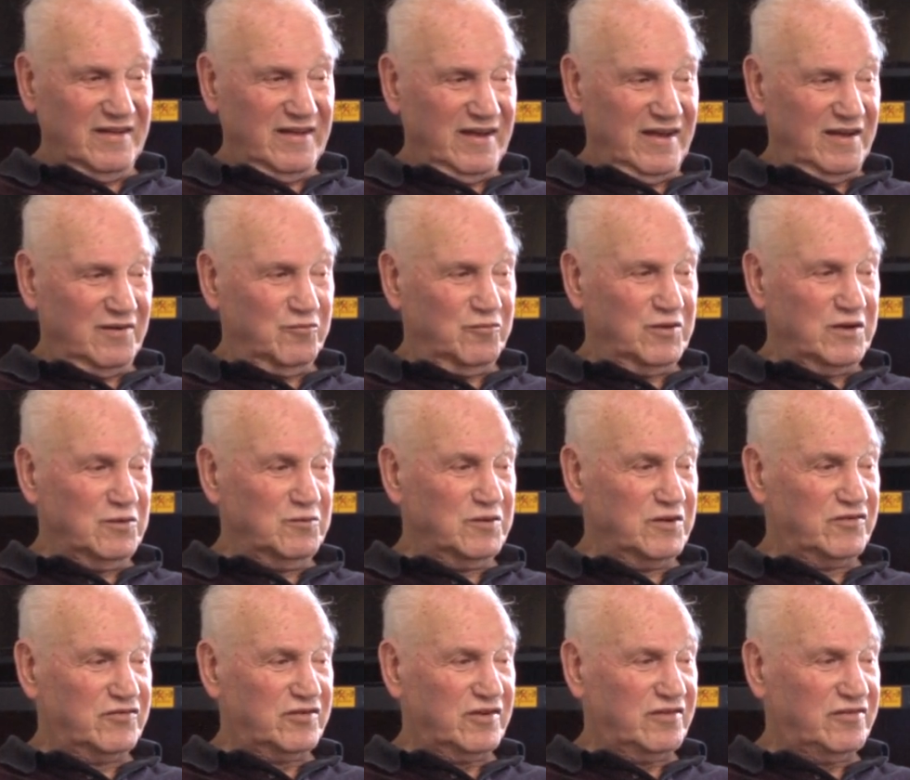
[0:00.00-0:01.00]
And we were
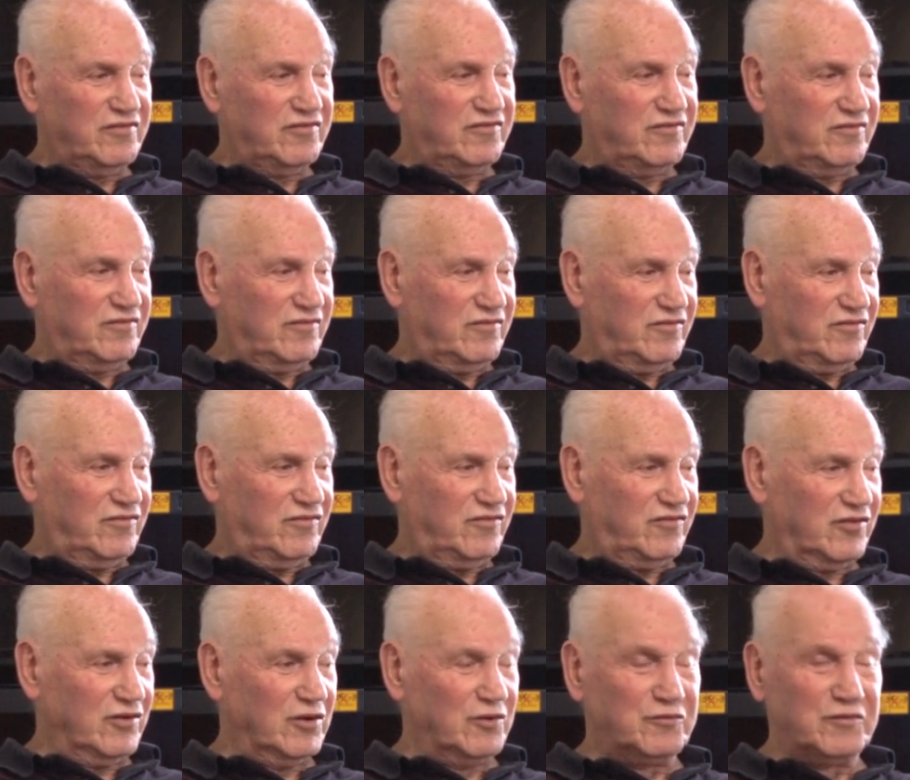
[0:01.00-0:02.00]
just
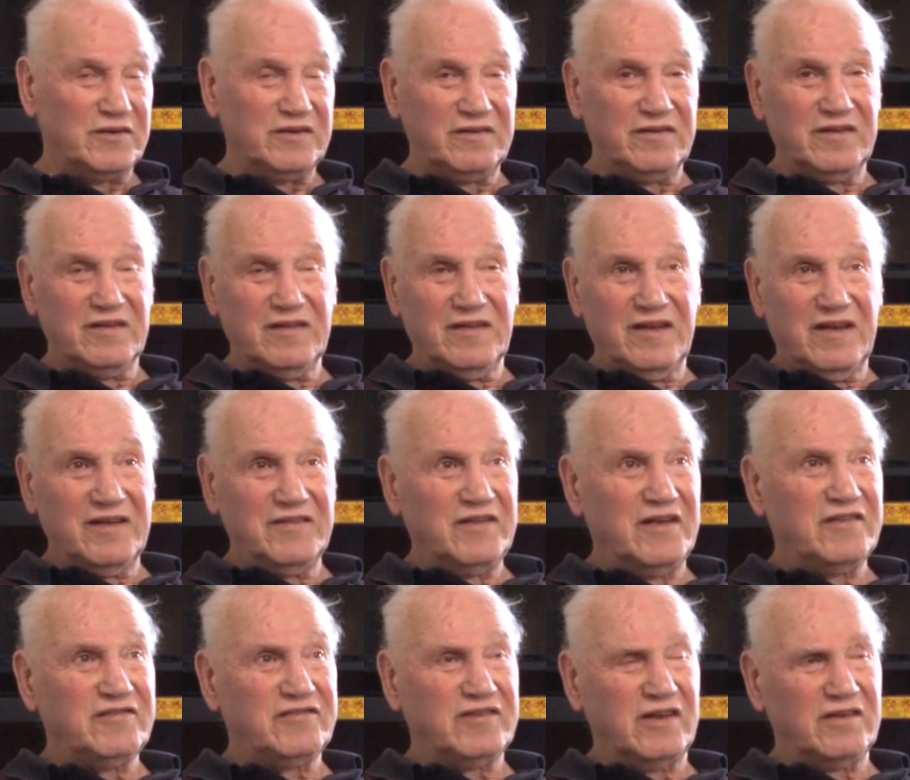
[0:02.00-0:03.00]
children, and
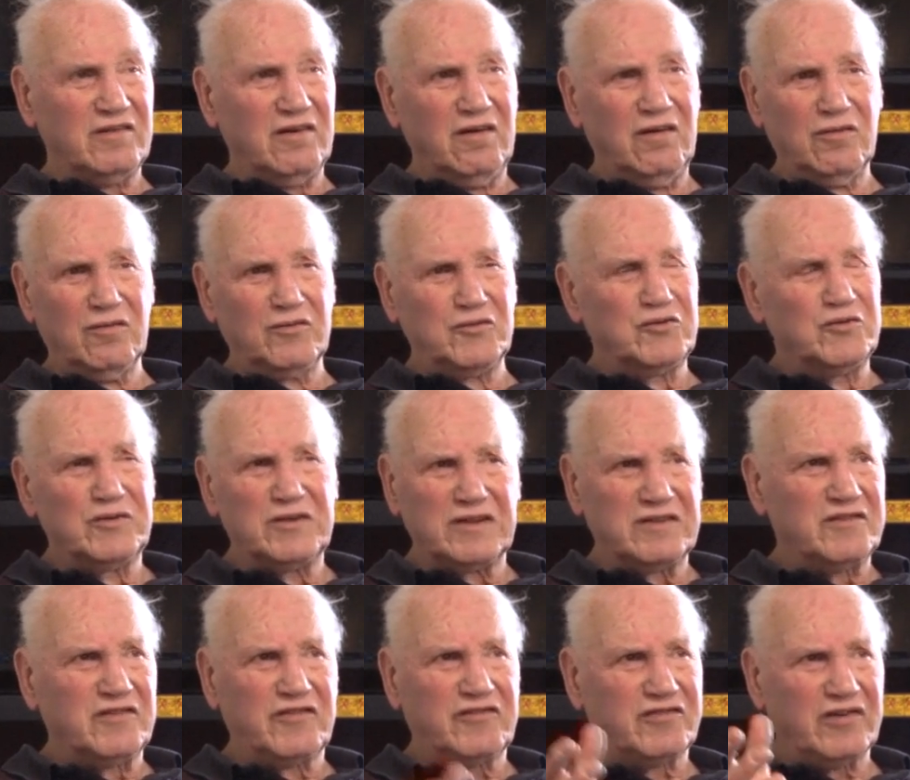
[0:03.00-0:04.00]
they said, "Oh, you
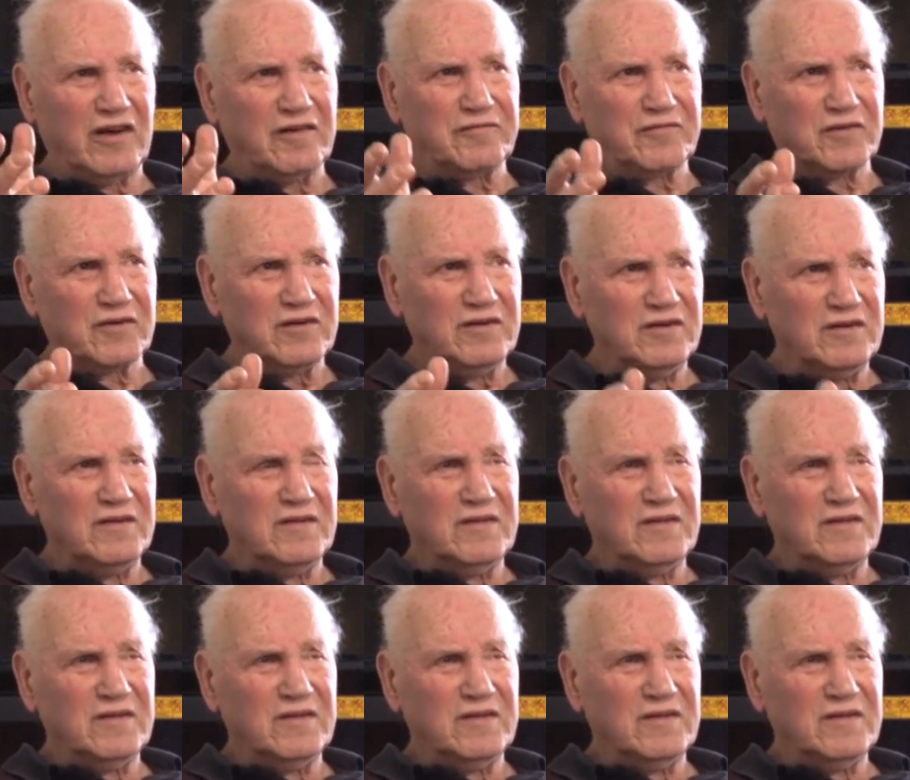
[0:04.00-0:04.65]
didn't suffer."